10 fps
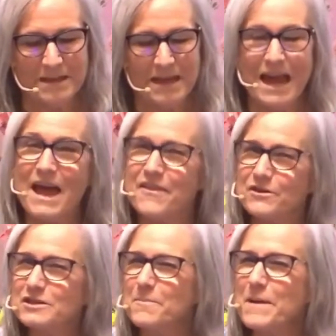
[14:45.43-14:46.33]
And there's
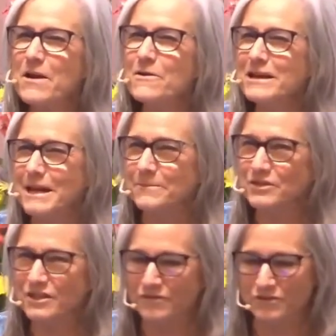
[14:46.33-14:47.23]
a paradigm
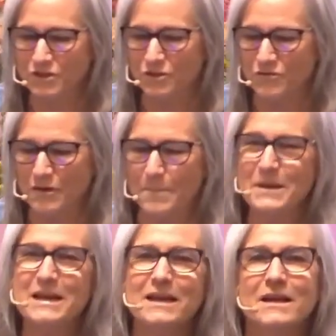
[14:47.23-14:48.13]
shift, too, from
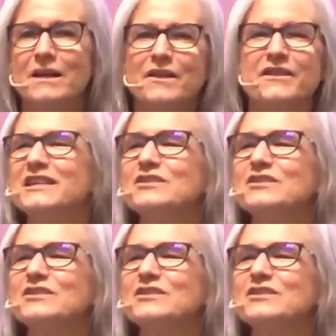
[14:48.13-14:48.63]
this